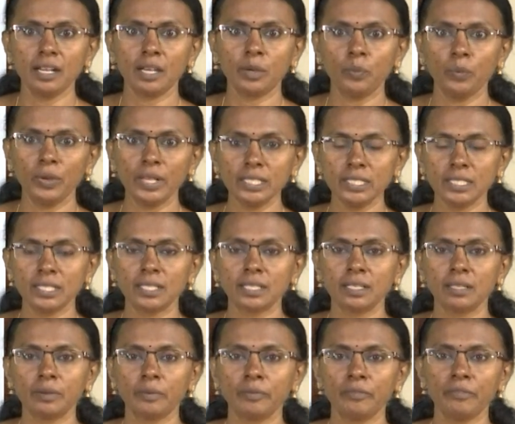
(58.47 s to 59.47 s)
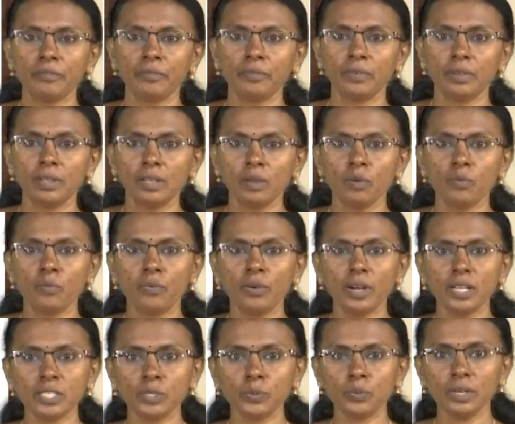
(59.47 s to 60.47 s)
quiz.
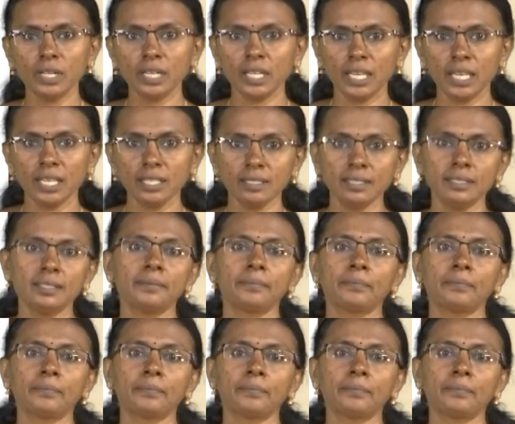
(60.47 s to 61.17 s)
First one is